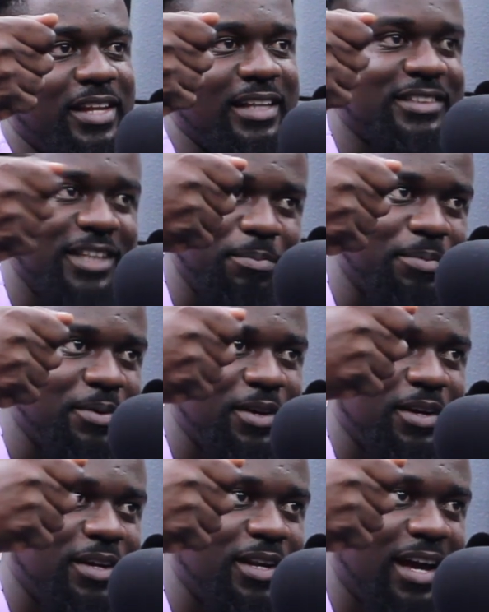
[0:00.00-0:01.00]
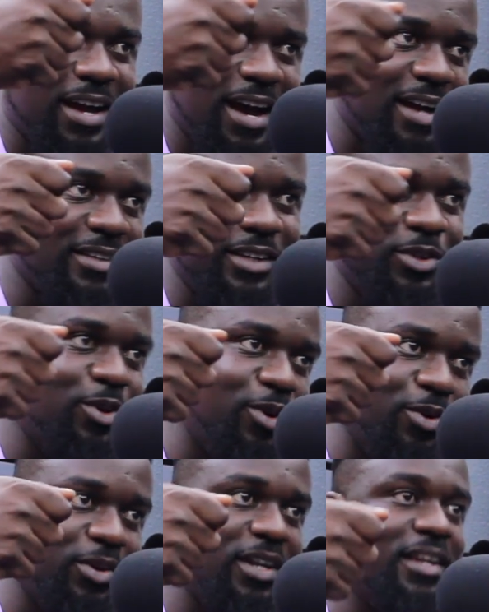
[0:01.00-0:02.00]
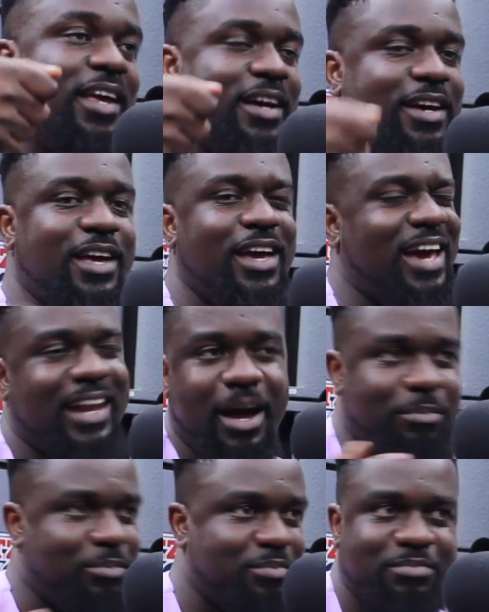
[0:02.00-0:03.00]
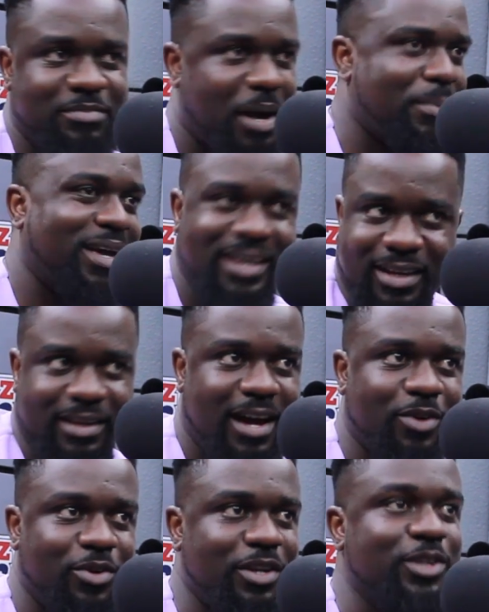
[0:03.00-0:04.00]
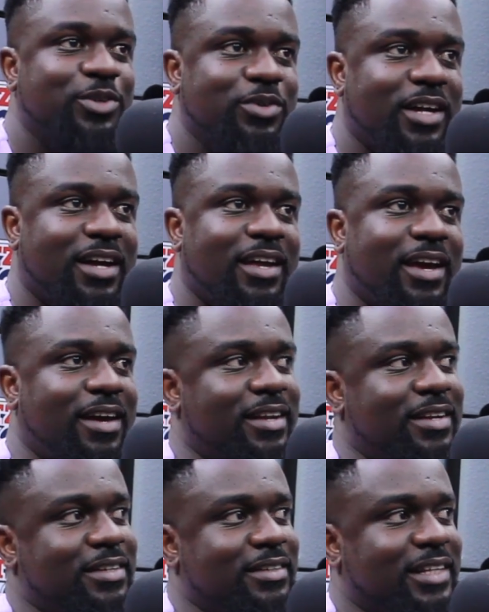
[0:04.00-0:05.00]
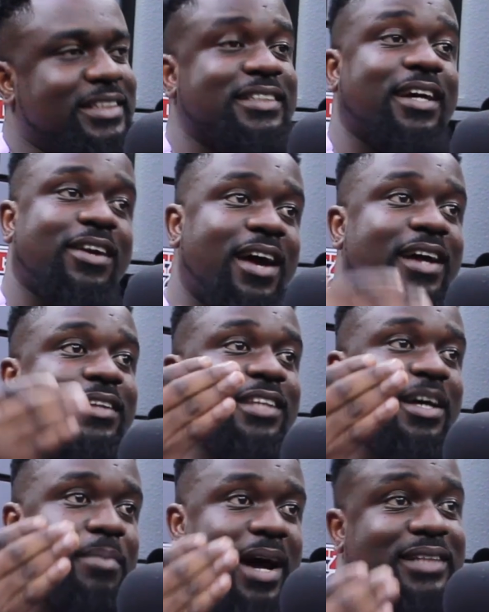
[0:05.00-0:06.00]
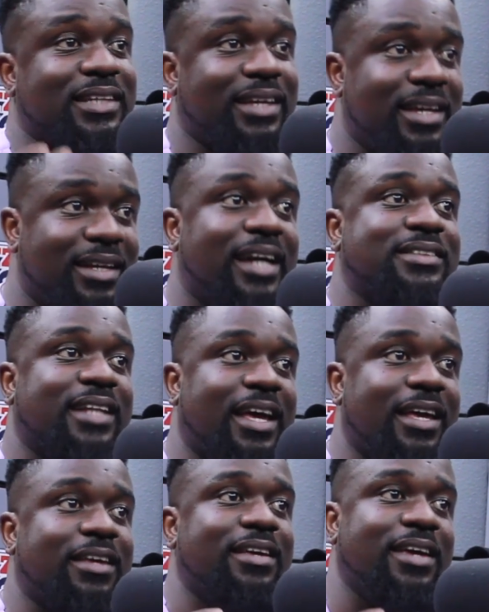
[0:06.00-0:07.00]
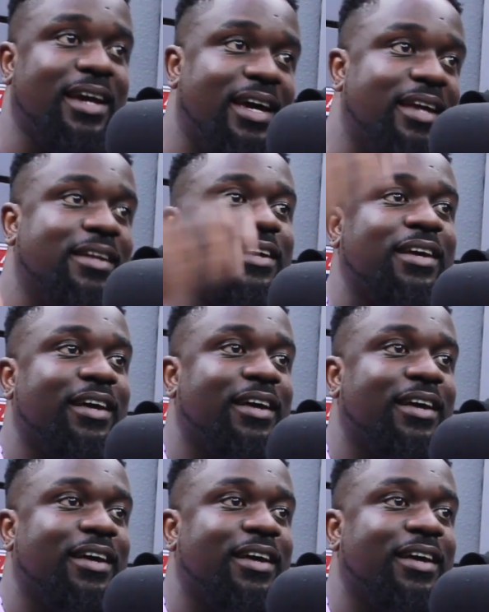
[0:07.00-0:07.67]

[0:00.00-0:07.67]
chip, the card thing loaded. And I'm a kid. I couldn't do that. And this is a crying time. As a kid, that's like here and